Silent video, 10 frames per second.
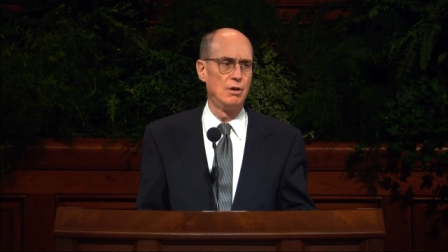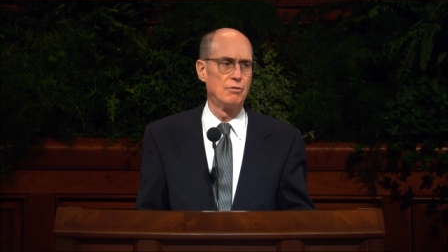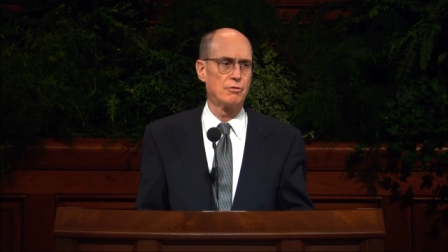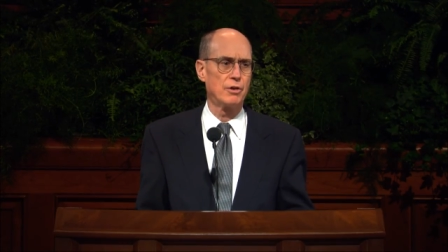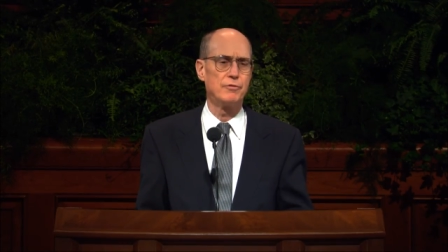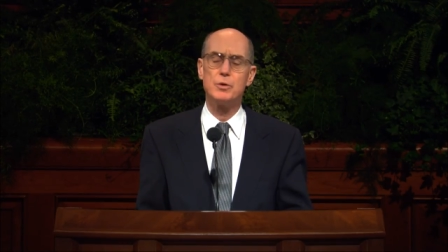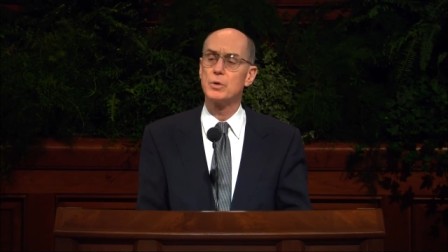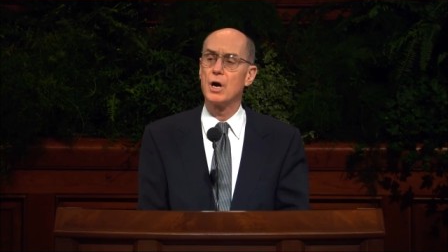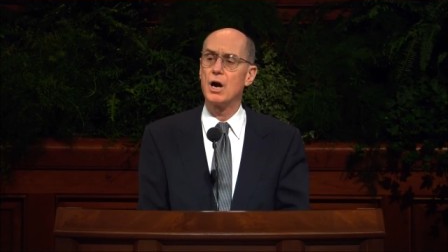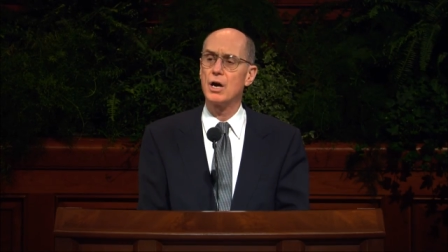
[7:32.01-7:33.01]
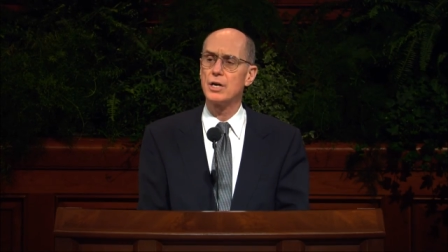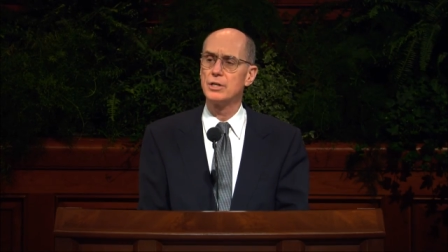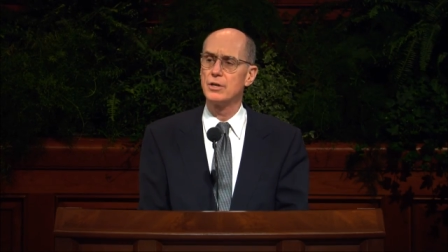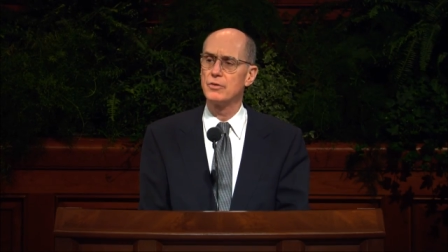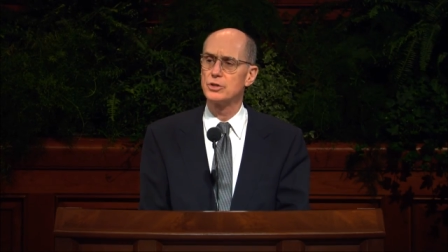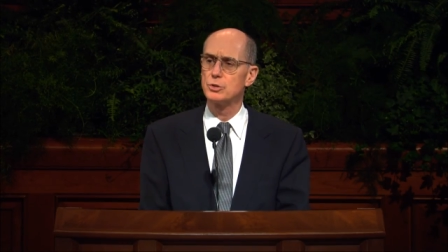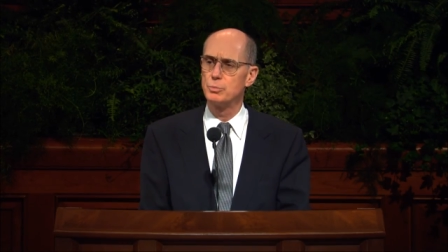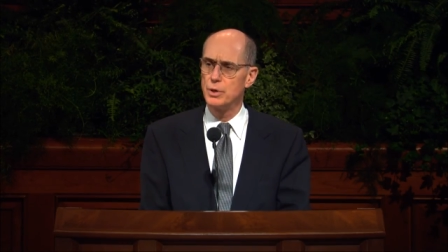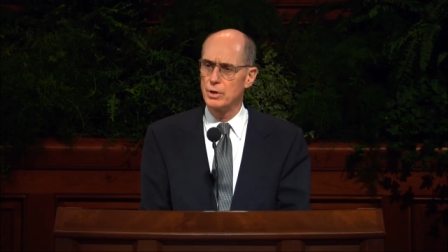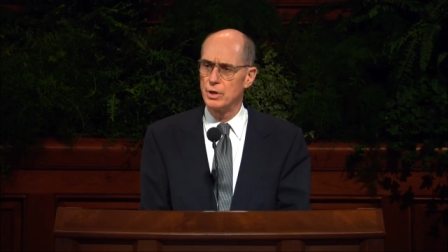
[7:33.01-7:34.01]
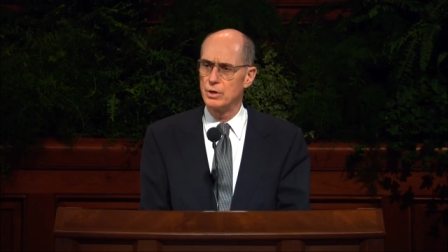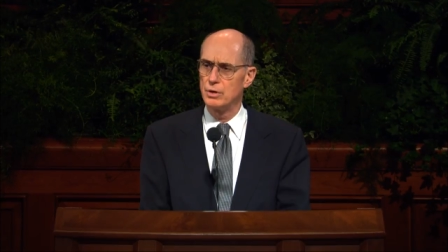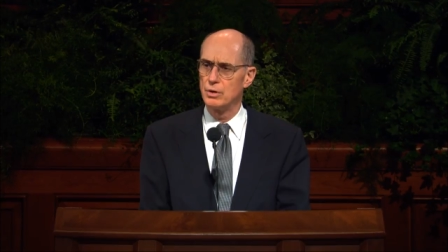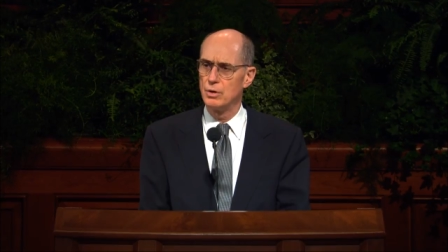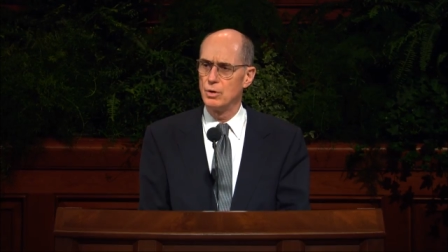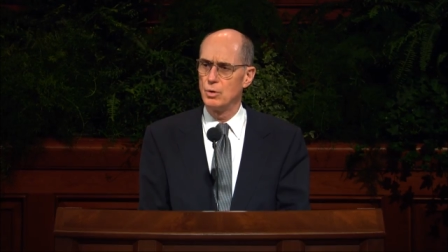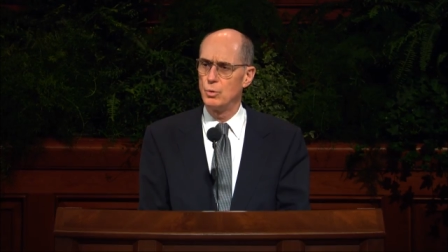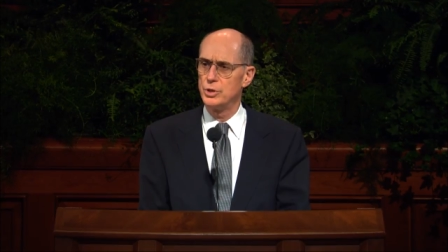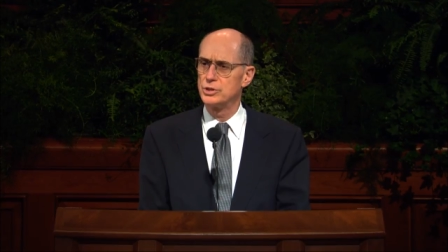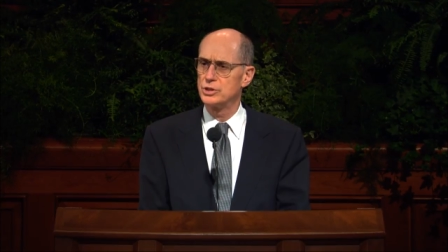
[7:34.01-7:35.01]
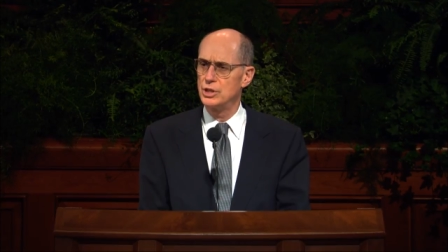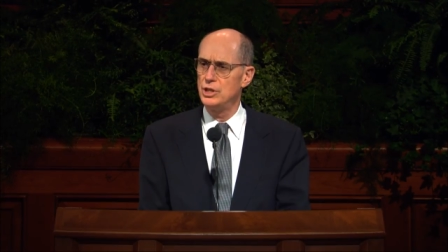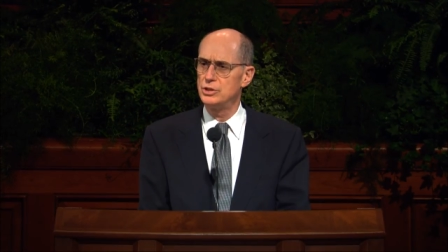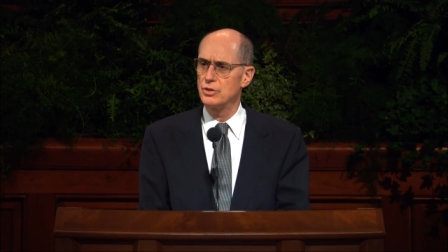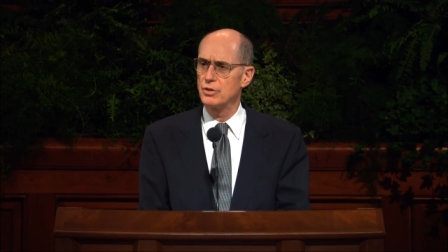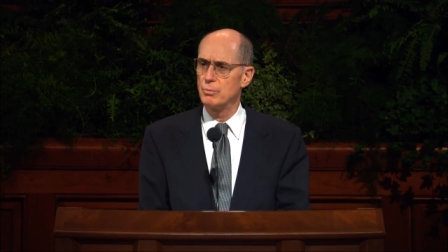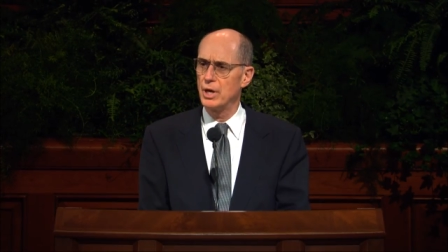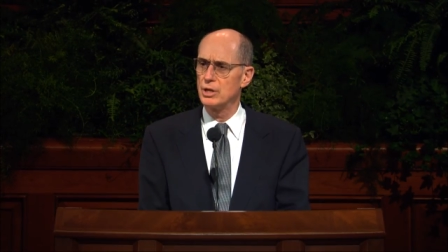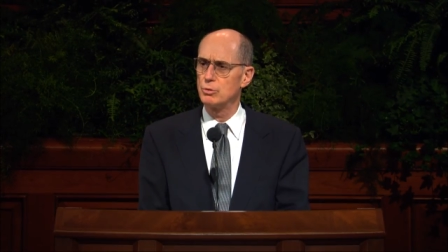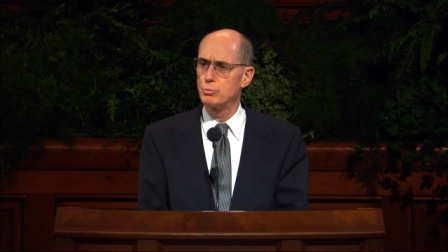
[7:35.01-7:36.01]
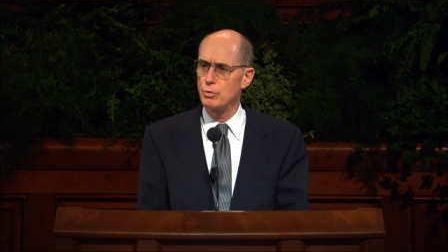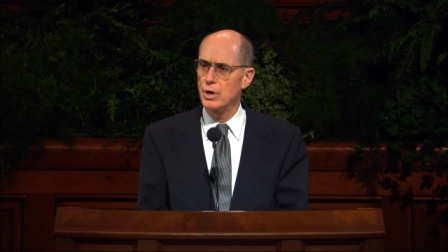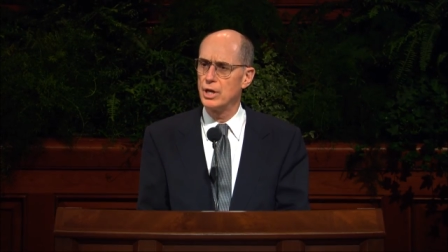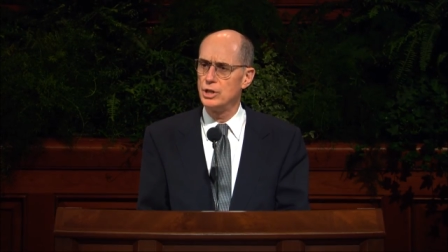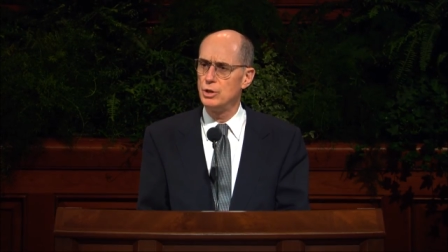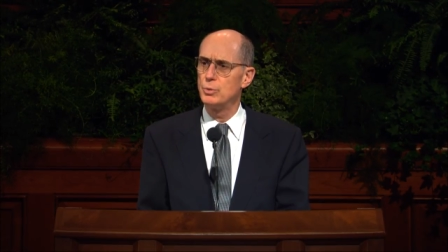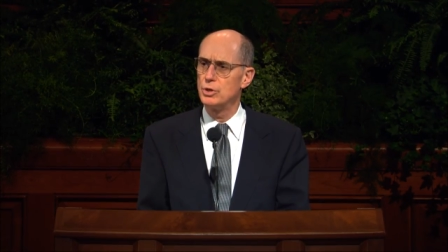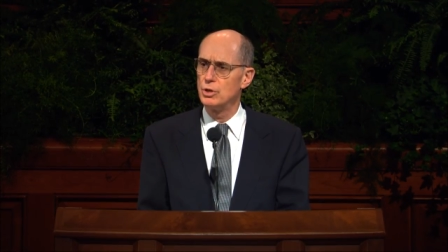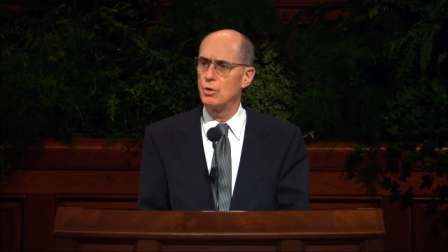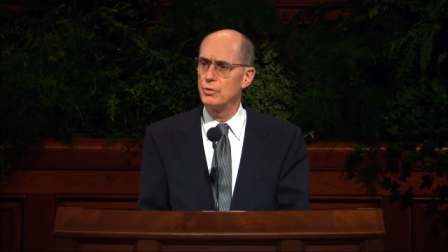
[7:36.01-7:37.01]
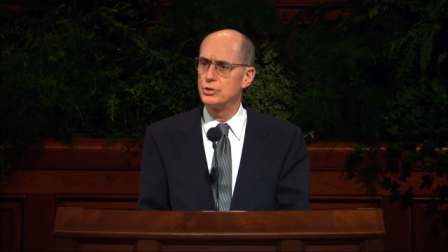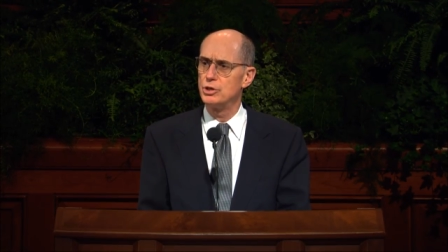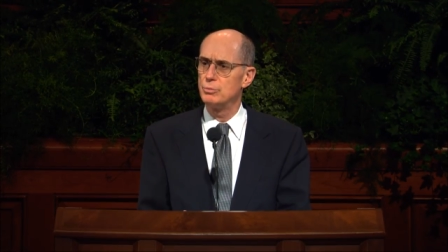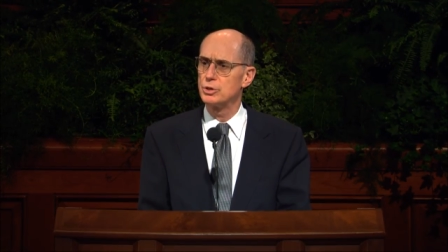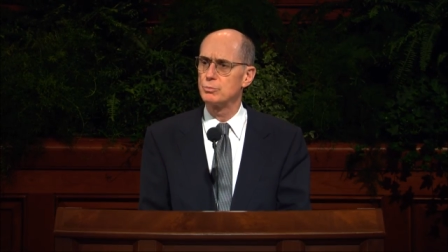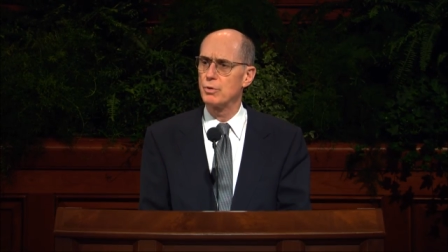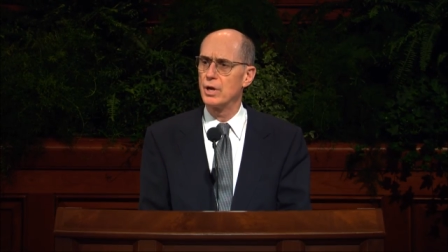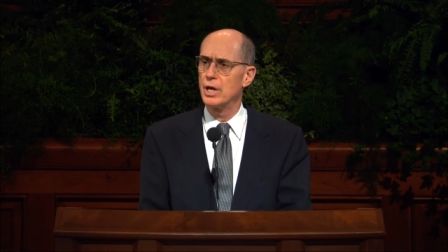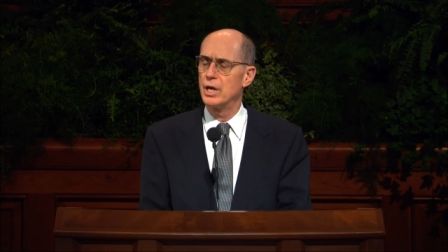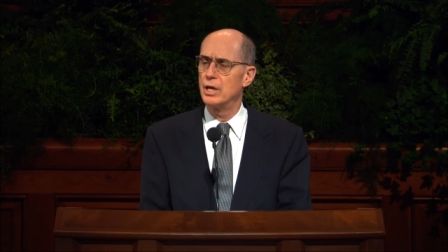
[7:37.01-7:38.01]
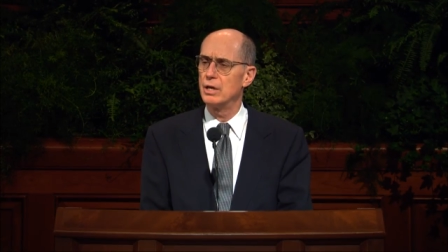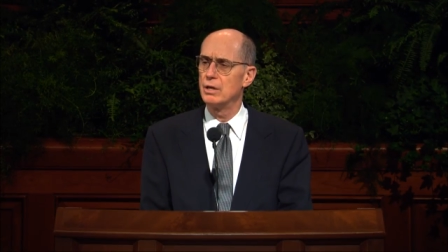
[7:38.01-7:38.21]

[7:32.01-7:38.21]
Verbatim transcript: For if ye would hearken unto the Spirit, which teacheth a man to pray, ye would know that ye must pray.